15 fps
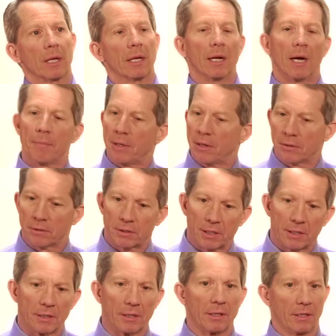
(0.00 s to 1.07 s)
And I'm here to
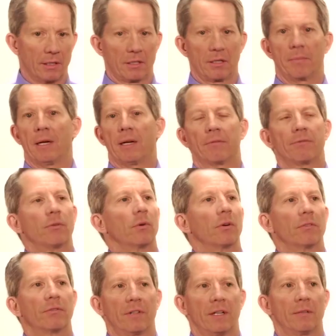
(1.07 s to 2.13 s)
tell you it's about
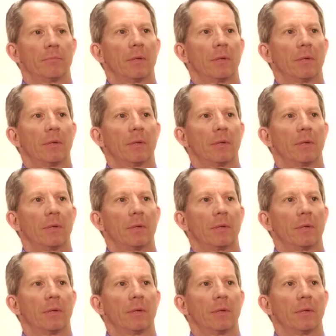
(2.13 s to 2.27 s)
four or five